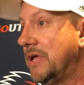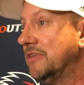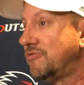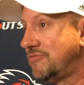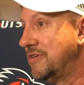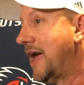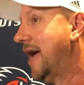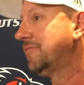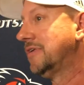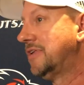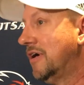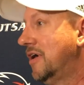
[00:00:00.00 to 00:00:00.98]
he had
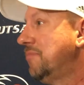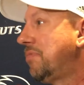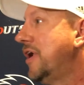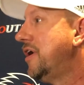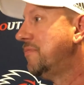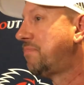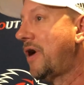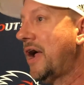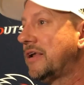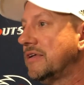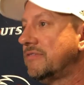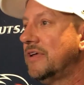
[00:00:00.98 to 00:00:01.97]
snapped a ton and played it in
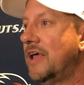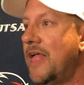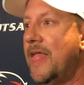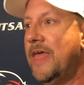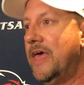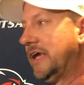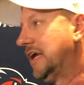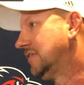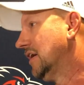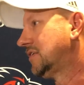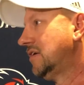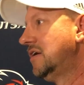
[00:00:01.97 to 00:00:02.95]
practice. Gets
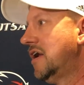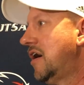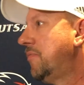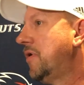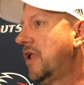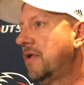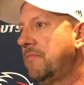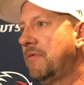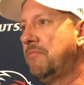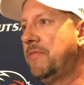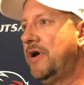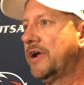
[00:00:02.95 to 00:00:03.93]
out there in an Army
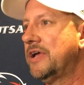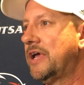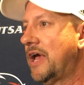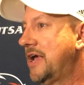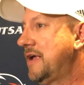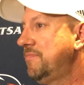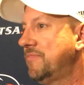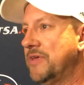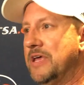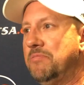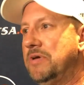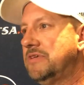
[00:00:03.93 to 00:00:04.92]
All-American game,
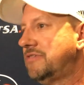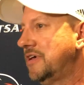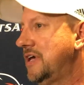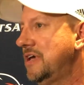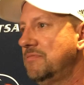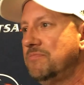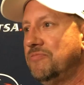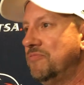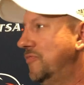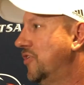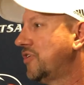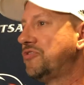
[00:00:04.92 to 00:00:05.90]
NBC,
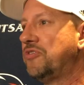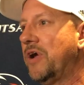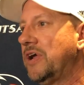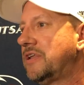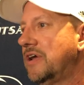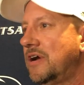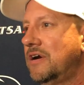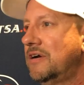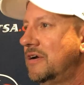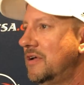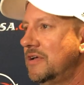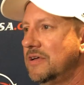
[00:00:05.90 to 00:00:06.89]
looks great there.
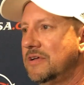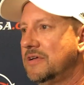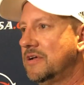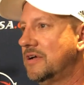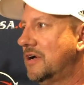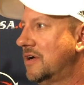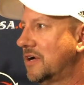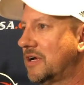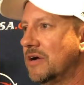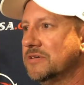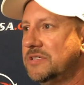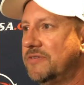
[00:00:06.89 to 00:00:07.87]
Uh,
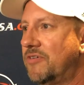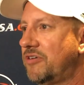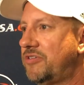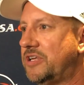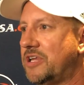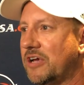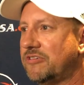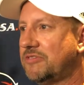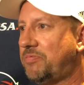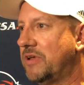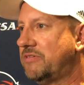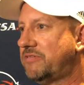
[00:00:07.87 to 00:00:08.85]
goes to University of Texas,
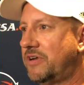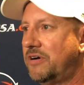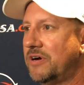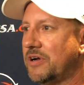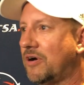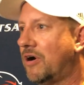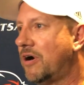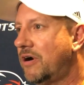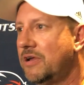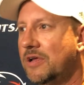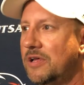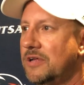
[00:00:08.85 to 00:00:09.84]
plays center and guard.
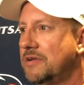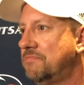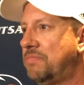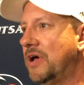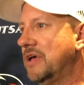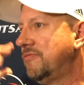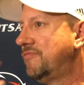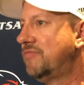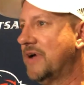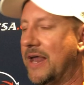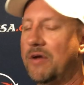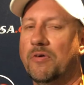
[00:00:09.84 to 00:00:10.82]
Played for,
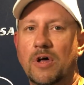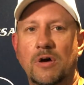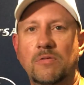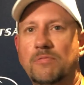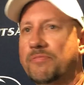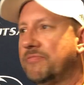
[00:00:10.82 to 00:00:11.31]
I don't know,